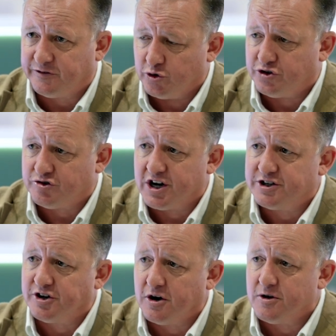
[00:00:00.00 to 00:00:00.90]
food trade
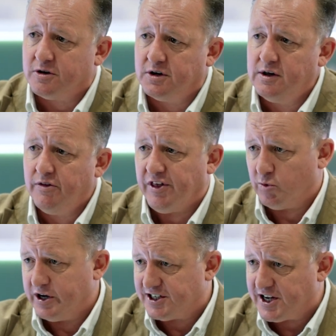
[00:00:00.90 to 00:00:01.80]
show that
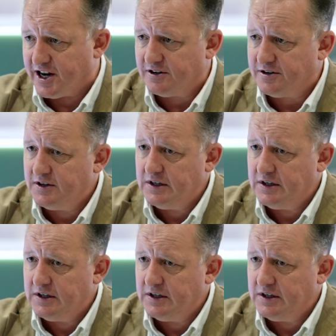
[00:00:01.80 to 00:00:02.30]
we attend.